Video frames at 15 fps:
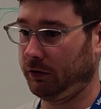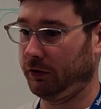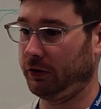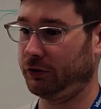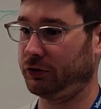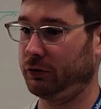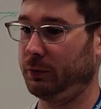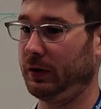So
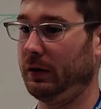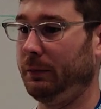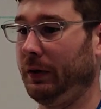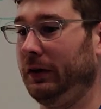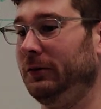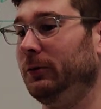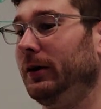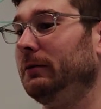this should be
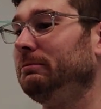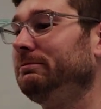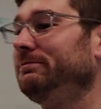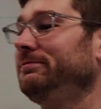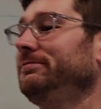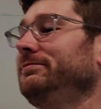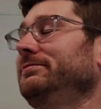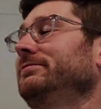button 1.
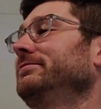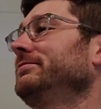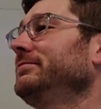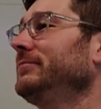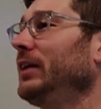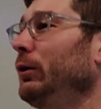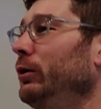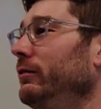
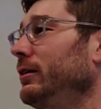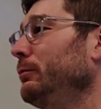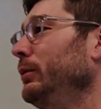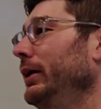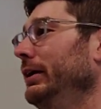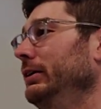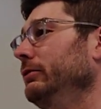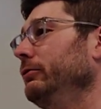I would have
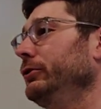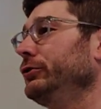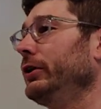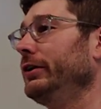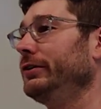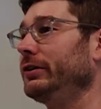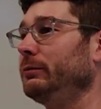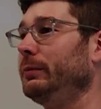complained if we
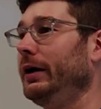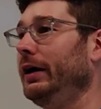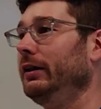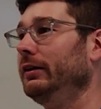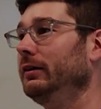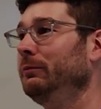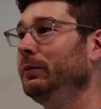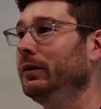tried to
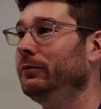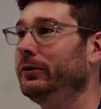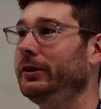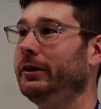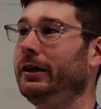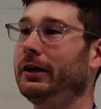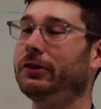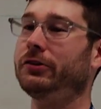compile it, but we
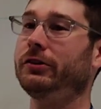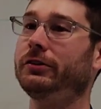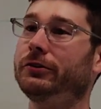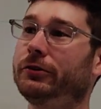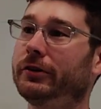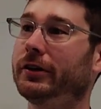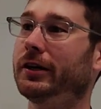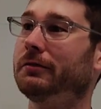didn't actually
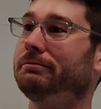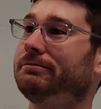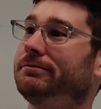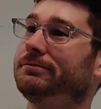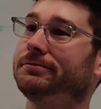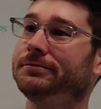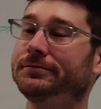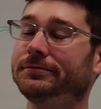do it yet.